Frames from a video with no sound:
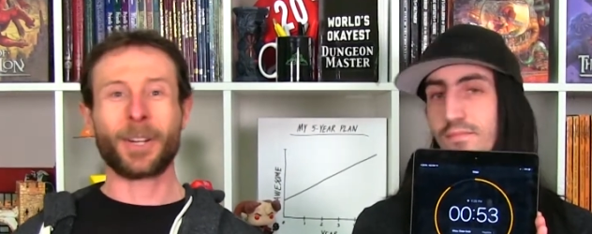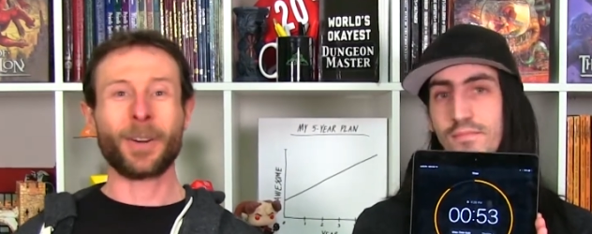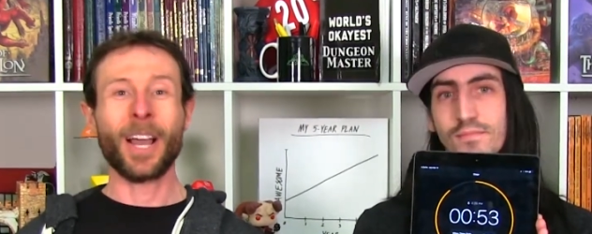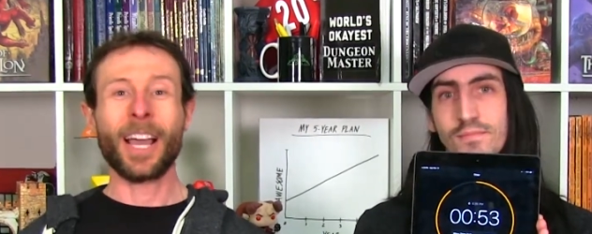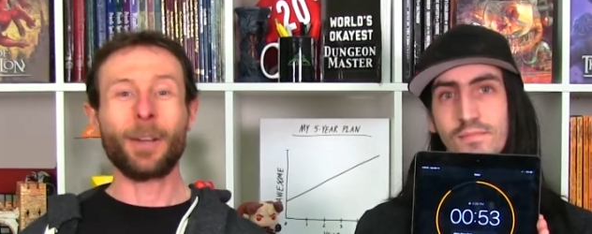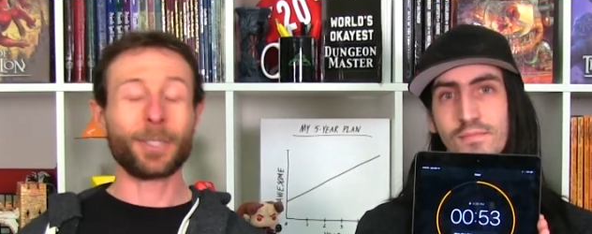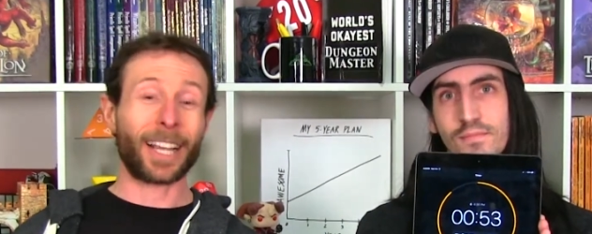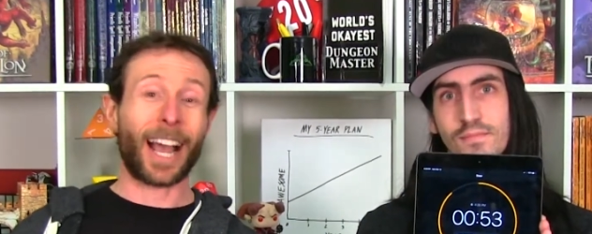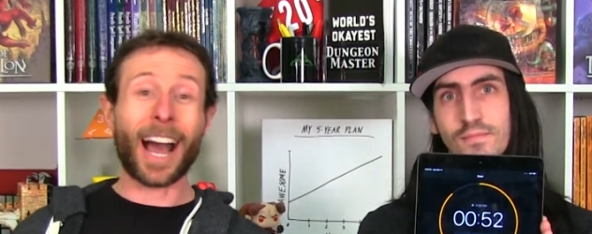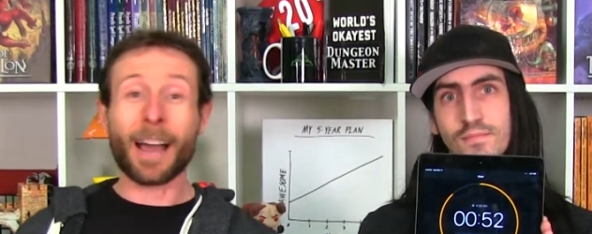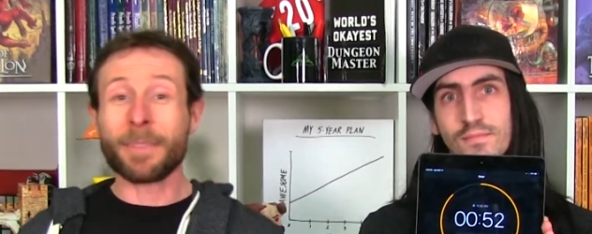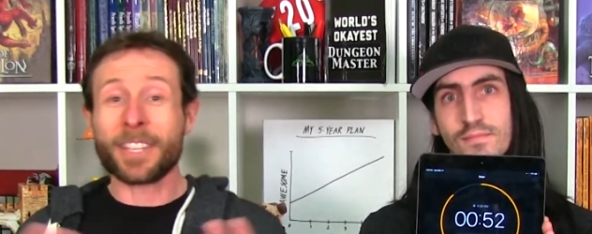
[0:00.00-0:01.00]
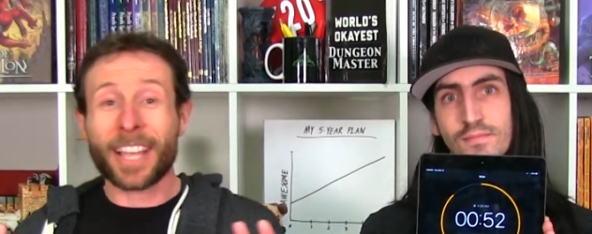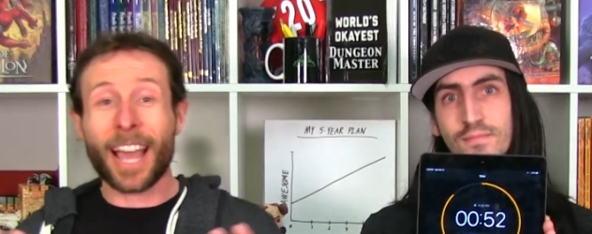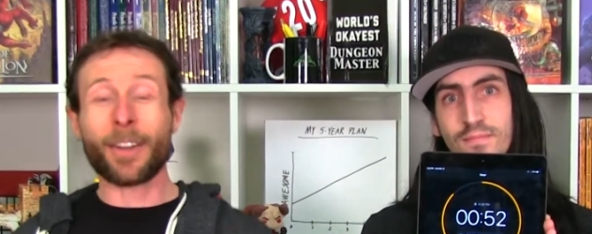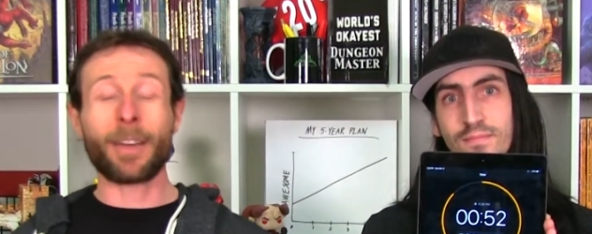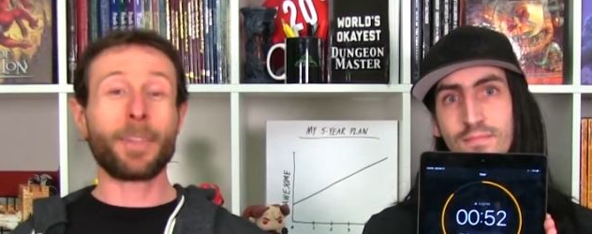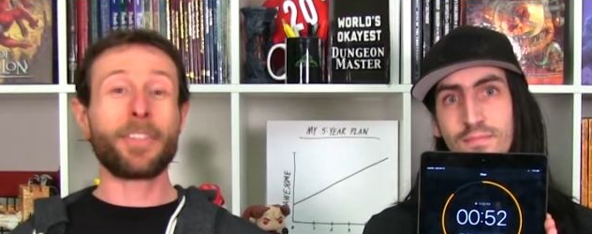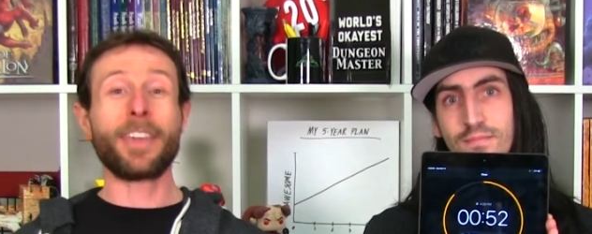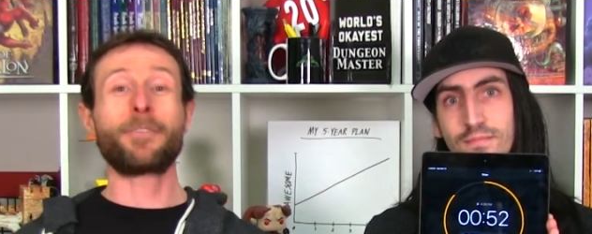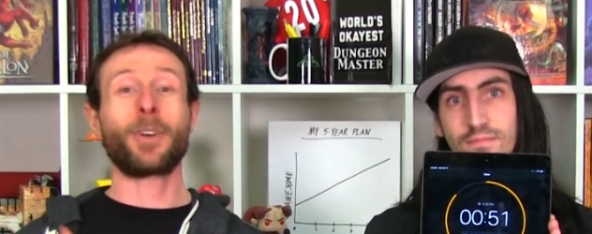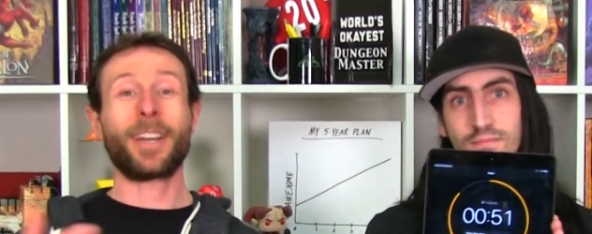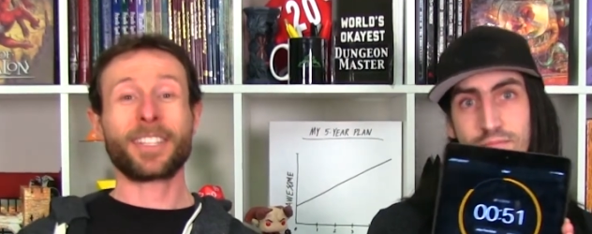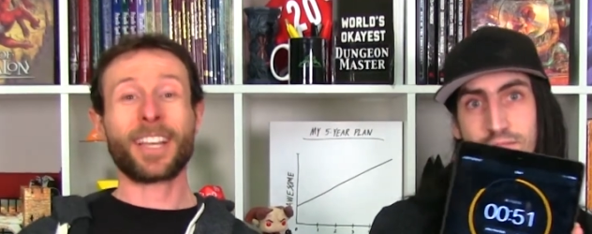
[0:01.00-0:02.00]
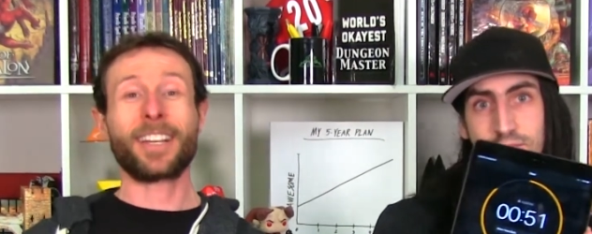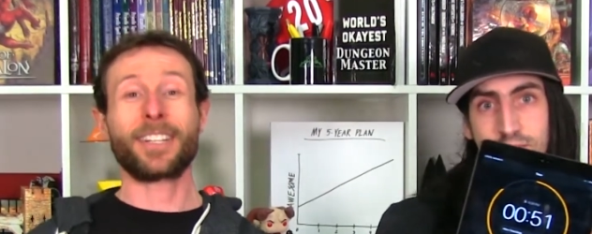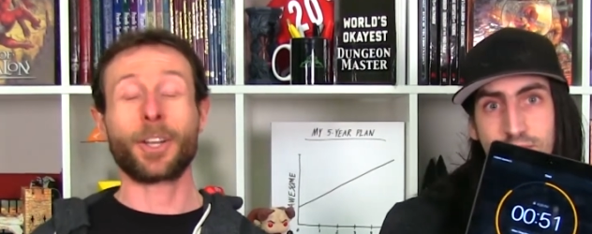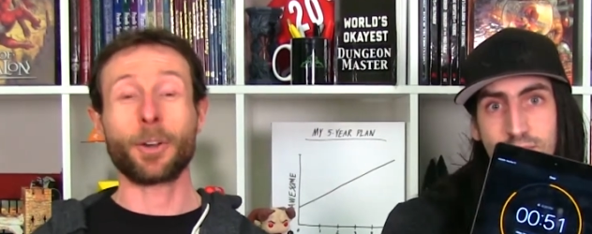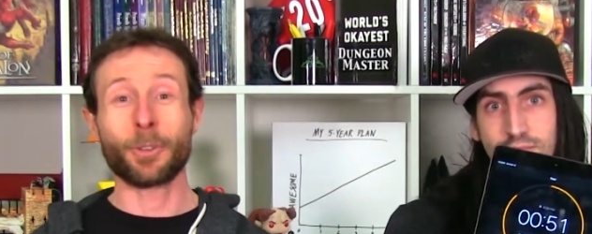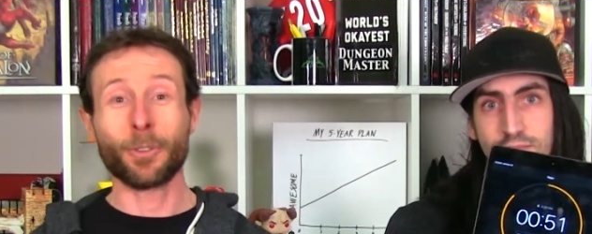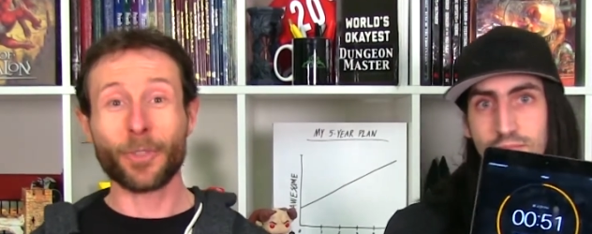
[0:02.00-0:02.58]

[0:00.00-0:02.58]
Speaker 1: So it was like, I'm the scout, I'm the thief. So I decided to go through